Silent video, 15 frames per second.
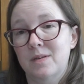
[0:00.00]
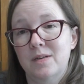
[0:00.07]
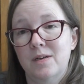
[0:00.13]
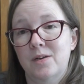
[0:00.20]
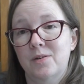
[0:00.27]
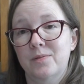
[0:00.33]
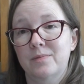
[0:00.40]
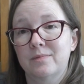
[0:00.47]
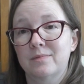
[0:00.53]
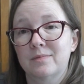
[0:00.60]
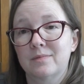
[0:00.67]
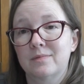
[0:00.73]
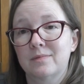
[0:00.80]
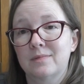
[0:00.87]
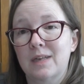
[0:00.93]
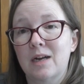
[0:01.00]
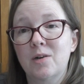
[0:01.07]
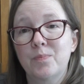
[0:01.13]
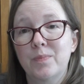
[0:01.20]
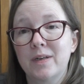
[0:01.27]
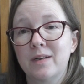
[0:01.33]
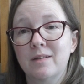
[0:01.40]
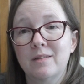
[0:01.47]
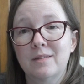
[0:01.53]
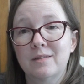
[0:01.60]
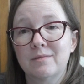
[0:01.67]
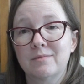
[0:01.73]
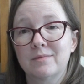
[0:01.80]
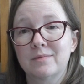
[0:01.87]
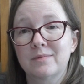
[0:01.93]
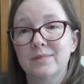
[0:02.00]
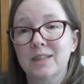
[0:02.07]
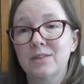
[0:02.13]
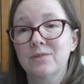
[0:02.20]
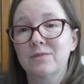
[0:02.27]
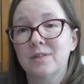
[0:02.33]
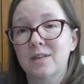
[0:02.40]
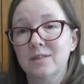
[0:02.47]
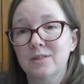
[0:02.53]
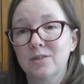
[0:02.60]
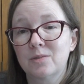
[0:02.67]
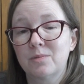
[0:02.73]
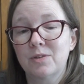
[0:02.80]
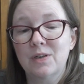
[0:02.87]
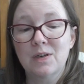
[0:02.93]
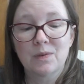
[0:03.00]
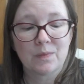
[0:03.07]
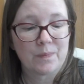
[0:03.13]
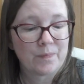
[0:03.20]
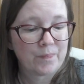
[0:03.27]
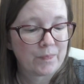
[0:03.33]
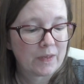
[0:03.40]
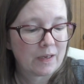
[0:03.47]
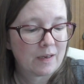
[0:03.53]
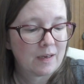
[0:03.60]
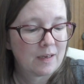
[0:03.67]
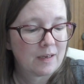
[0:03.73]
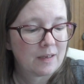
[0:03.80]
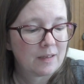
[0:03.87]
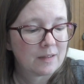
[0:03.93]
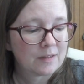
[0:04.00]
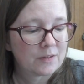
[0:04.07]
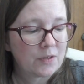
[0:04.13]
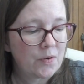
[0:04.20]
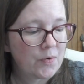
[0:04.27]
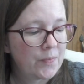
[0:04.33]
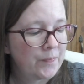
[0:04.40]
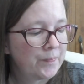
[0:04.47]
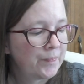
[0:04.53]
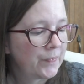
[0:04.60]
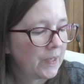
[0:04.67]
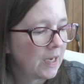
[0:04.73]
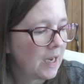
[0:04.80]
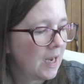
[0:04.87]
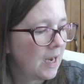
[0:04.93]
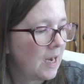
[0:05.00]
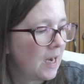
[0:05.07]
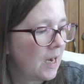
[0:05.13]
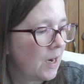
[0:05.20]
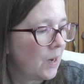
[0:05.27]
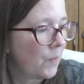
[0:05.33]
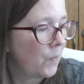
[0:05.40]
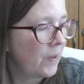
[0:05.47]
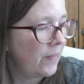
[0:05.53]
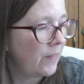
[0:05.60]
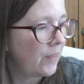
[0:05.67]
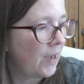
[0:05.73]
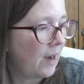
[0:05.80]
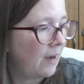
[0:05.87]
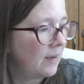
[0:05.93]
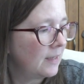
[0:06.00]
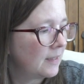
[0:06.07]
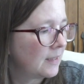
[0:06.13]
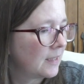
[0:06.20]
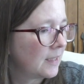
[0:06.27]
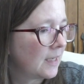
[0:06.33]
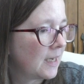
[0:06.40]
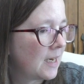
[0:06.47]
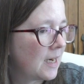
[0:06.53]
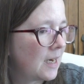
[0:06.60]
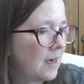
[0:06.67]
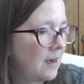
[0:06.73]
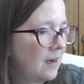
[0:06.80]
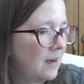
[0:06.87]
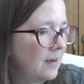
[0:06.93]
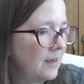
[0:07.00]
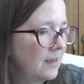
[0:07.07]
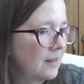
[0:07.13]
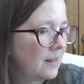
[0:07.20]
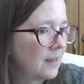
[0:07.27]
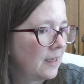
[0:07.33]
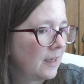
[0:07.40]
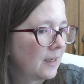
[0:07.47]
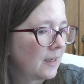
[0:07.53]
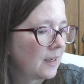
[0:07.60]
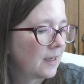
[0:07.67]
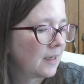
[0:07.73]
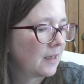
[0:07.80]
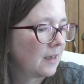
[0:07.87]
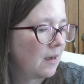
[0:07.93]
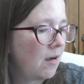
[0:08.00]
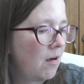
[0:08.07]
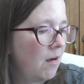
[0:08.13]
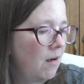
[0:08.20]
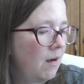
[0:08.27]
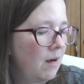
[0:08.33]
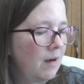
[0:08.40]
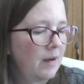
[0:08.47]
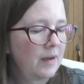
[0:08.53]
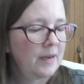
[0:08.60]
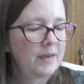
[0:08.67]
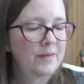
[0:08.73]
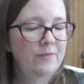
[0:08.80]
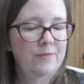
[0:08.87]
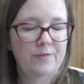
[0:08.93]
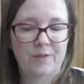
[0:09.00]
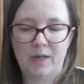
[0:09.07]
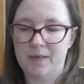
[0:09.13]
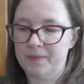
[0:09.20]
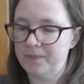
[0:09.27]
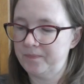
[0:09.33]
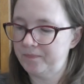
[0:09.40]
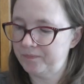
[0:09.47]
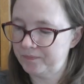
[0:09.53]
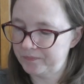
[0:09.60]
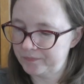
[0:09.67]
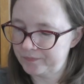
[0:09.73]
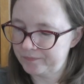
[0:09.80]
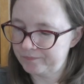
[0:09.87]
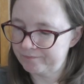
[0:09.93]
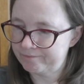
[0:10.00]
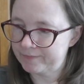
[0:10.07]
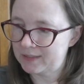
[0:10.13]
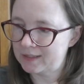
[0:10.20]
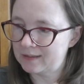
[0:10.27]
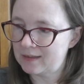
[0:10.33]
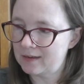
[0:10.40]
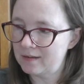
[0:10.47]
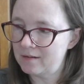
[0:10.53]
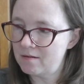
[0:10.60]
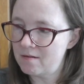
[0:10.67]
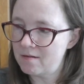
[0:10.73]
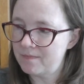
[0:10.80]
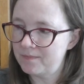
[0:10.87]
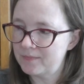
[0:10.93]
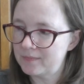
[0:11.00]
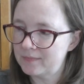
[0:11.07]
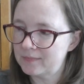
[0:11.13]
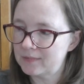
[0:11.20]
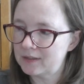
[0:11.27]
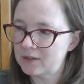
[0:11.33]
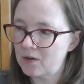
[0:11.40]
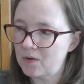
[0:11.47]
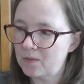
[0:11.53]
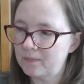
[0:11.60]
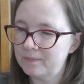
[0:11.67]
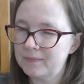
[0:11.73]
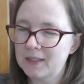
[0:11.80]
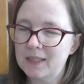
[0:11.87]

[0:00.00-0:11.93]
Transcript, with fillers: you know, help another fellow floss tuber out. So with that, I think I've said it all. So